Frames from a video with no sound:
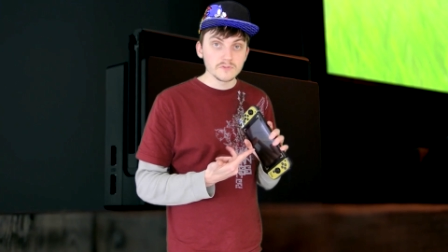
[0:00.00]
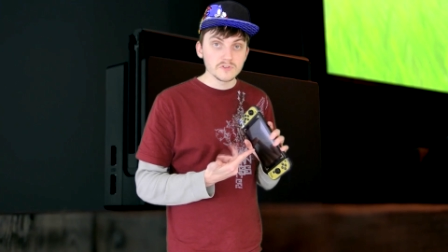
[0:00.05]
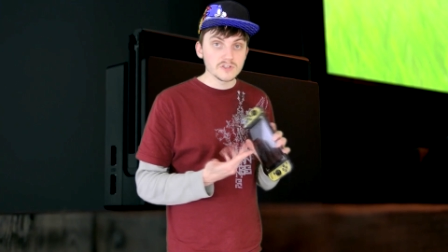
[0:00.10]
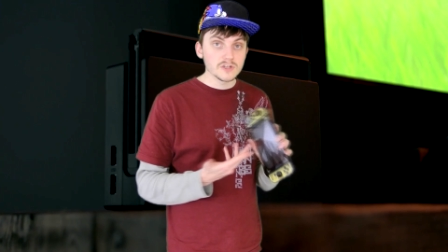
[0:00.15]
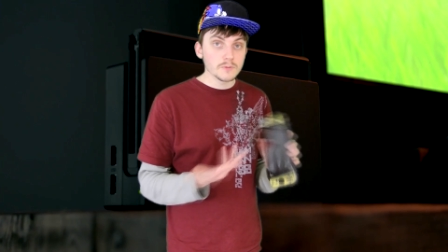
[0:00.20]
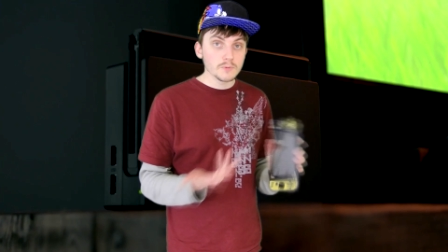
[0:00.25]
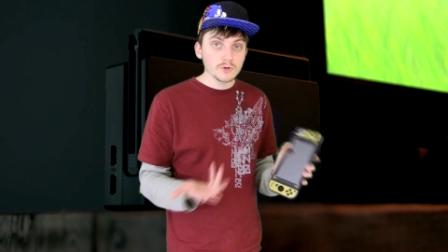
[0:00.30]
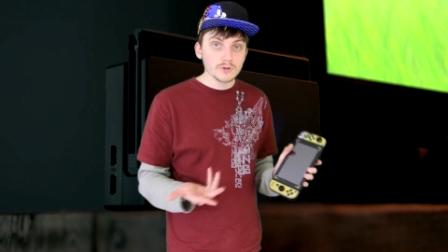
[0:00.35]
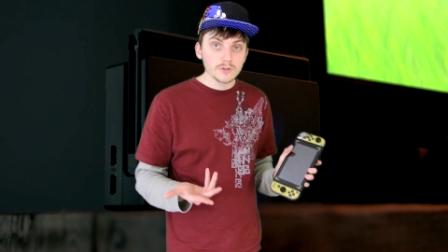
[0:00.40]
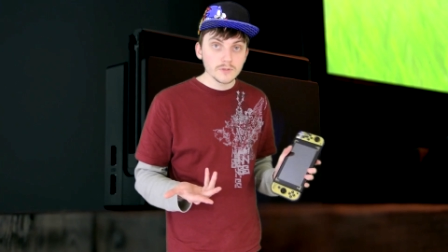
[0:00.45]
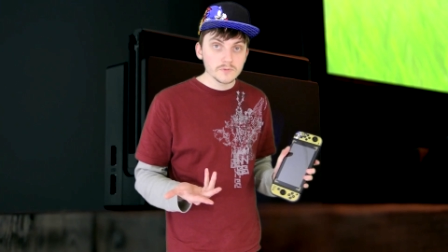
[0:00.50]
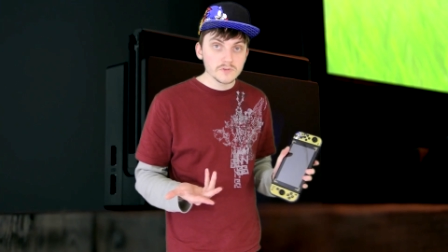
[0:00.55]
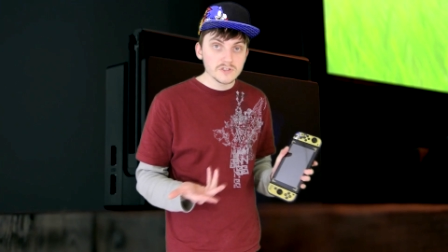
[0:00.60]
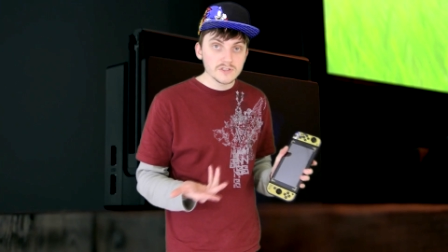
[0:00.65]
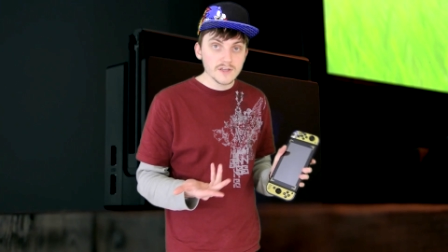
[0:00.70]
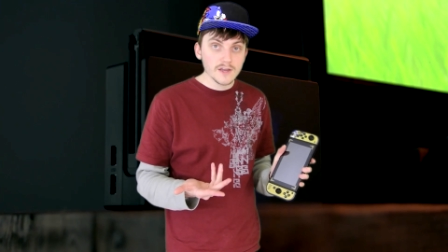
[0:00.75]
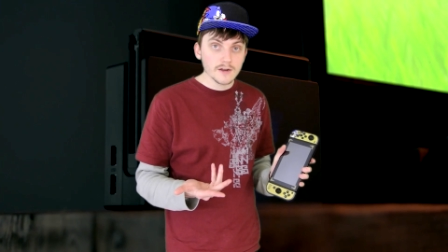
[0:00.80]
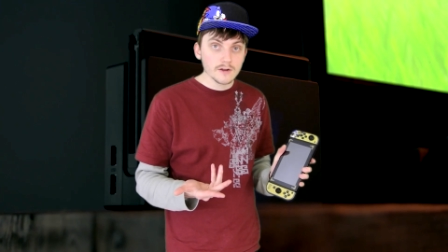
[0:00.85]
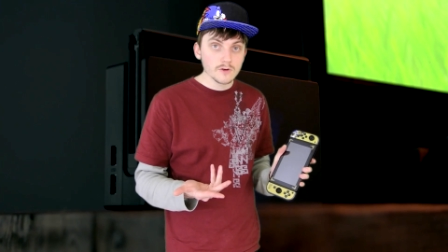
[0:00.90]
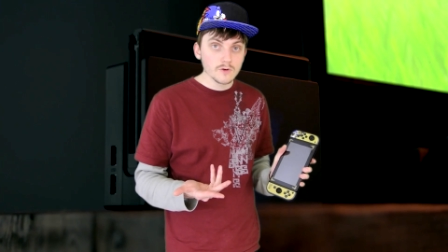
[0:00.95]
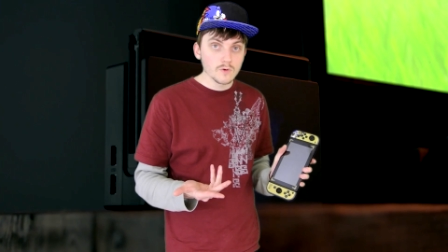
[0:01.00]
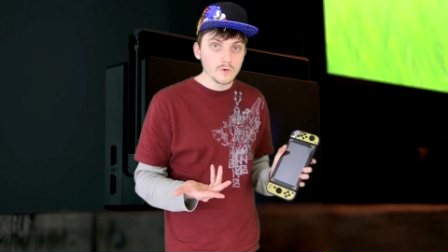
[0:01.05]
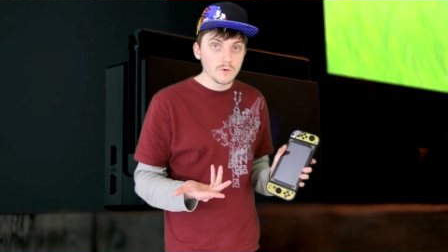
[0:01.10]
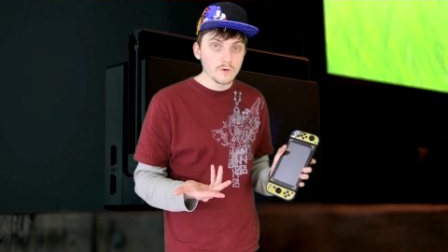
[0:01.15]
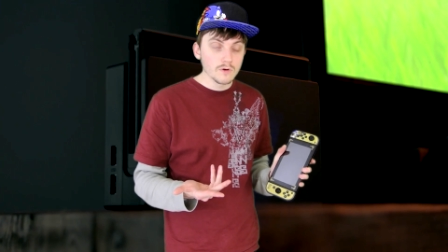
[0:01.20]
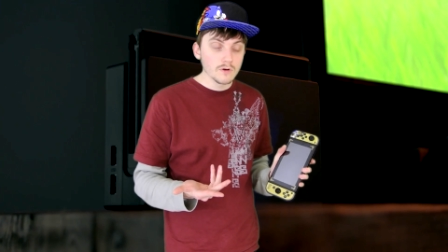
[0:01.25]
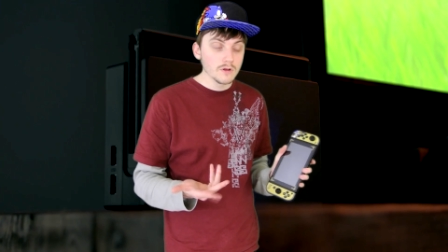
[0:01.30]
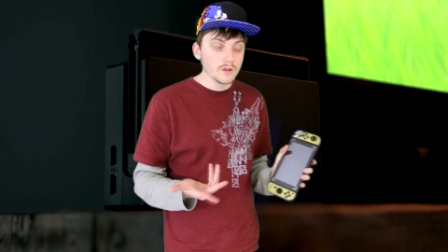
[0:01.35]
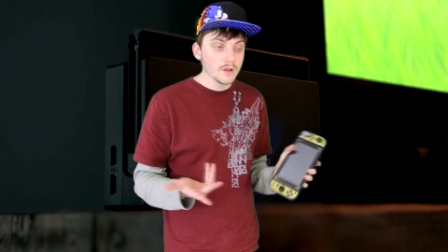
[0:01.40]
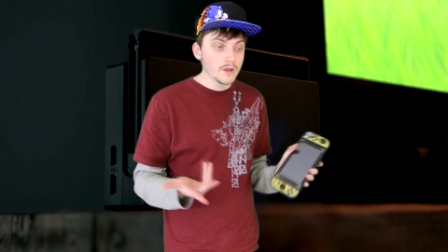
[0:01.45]
Snipper Clips is kind of
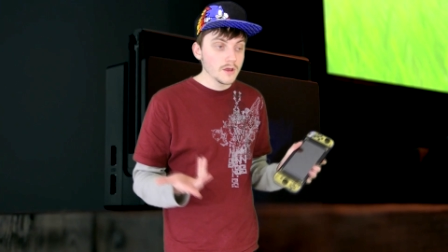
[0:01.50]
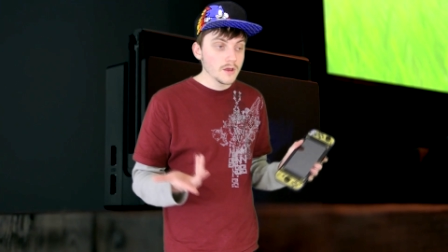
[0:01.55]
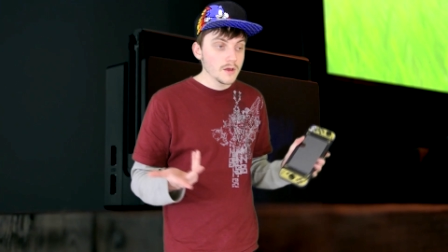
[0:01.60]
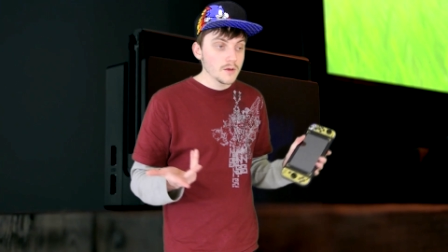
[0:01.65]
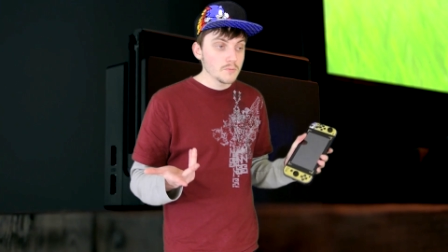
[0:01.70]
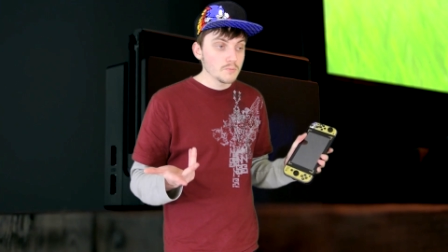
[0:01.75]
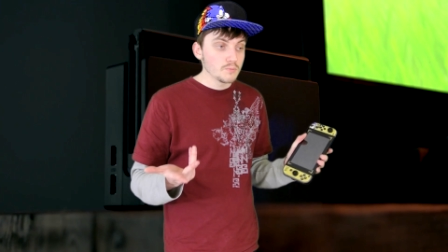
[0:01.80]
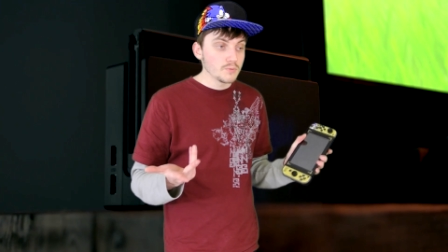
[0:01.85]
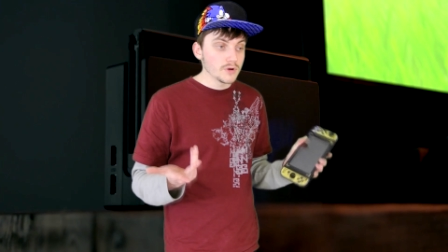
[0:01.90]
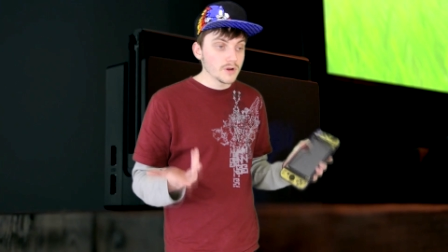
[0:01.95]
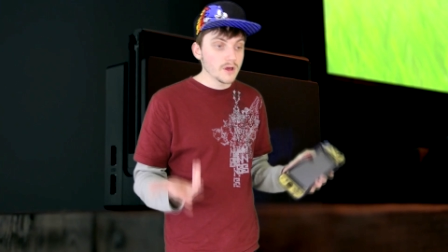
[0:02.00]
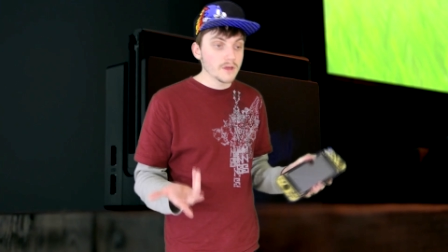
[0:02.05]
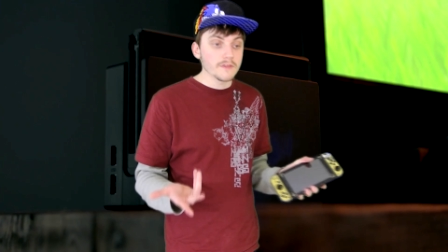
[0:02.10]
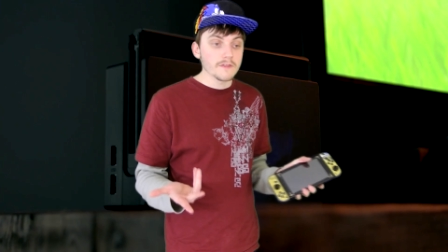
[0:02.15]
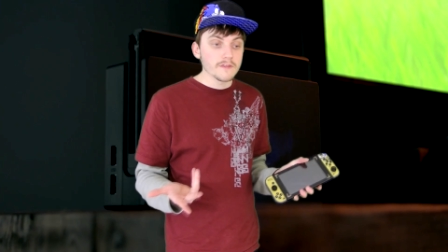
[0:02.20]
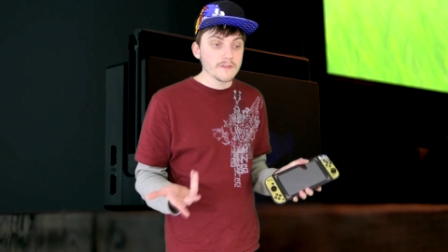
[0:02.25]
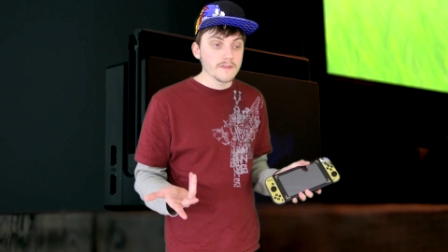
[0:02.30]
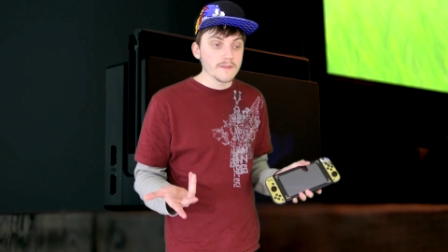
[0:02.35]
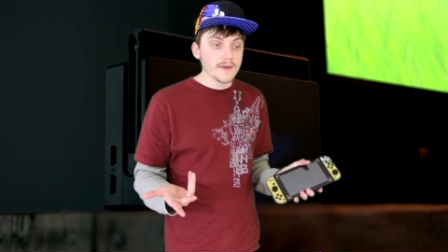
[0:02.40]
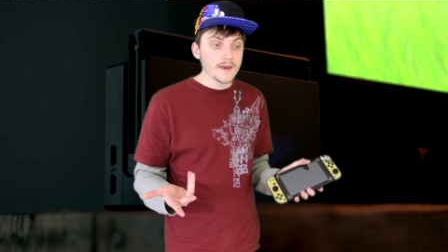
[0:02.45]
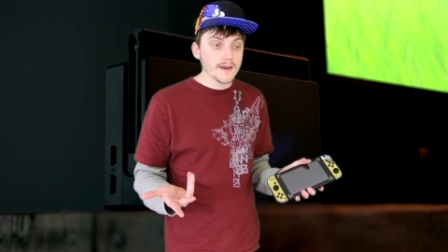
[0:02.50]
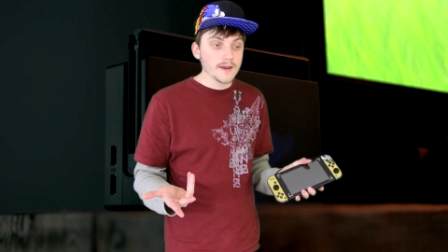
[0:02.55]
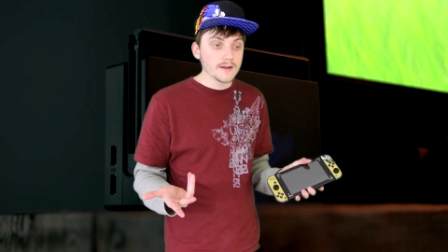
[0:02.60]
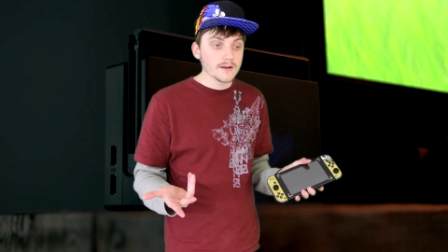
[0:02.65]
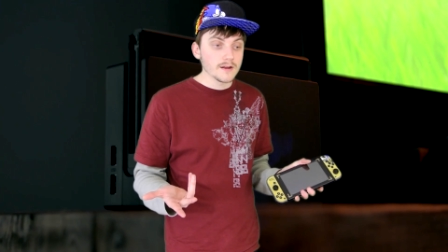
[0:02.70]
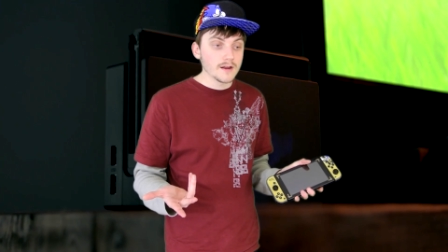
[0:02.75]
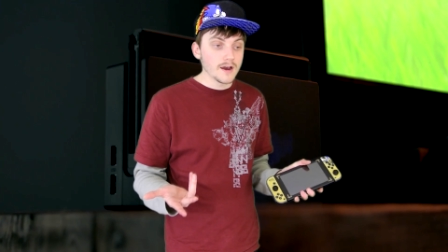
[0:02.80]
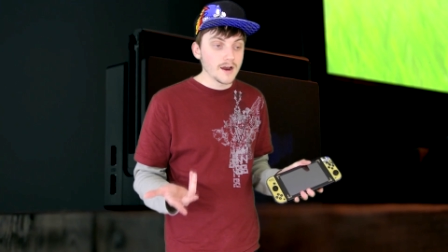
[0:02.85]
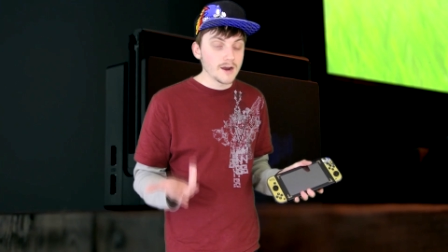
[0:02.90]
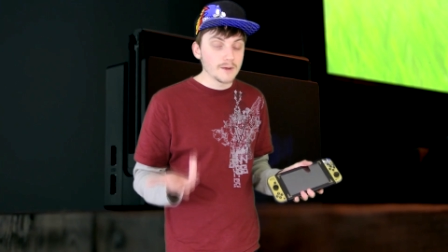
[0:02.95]
cool, but other than that,